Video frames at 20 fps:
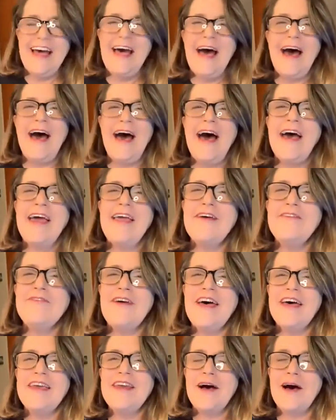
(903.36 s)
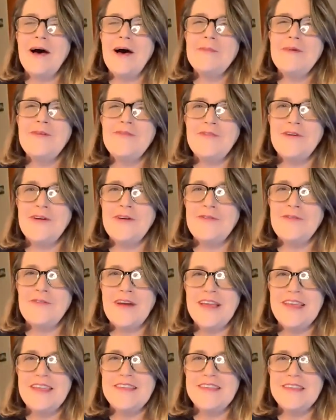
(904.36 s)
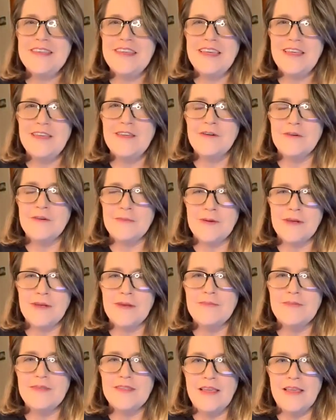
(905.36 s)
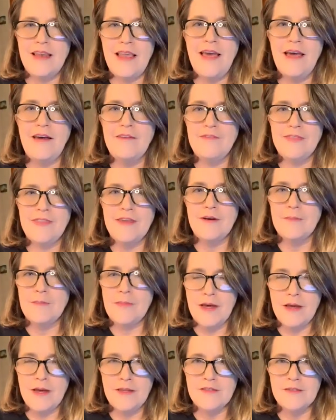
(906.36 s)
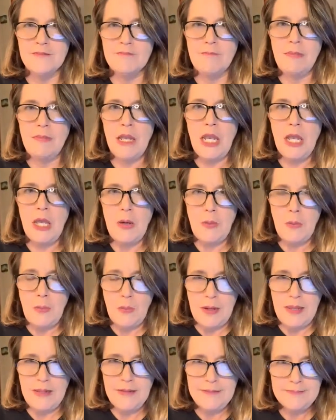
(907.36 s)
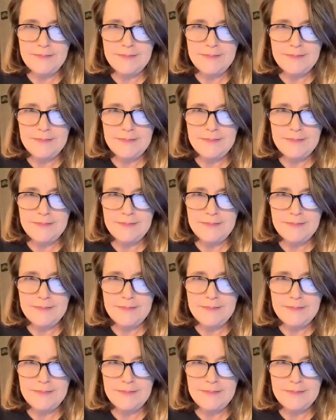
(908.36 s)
I have had omnivore friends eat your ribs and have their minds blown.